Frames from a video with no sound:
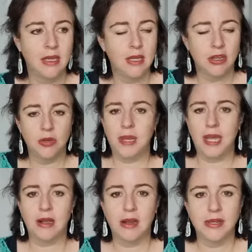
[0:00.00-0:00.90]
It could be our
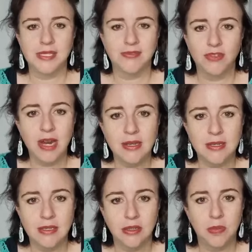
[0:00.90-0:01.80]
close friends.
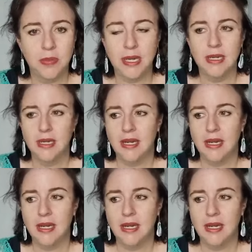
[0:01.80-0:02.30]
It could be